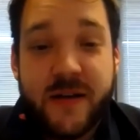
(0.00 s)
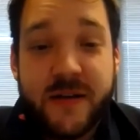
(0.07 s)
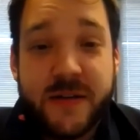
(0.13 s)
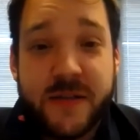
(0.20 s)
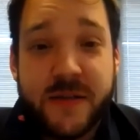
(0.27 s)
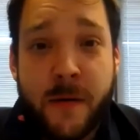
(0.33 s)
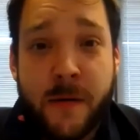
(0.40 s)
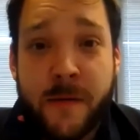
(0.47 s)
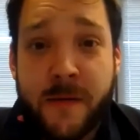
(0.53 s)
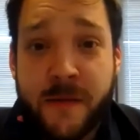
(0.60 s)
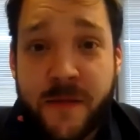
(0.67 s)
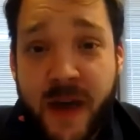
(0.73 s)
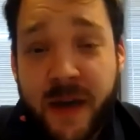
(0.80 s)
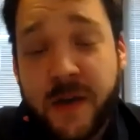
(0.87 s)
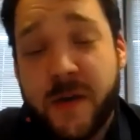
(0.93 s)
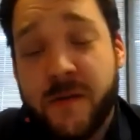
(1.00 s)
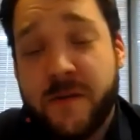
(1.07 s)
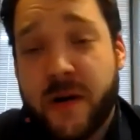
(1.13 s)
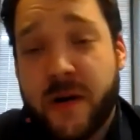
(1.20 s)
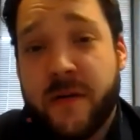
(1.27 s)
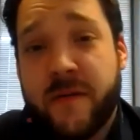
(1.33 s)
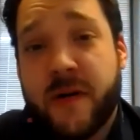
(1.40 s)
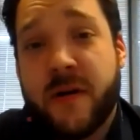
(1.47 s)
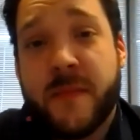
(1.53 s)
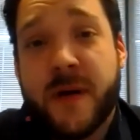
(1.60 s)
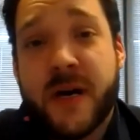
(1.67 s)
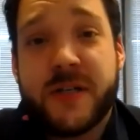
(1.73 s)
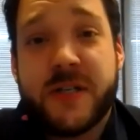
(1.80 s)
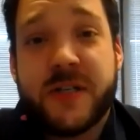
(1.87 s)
So thank you very, very much,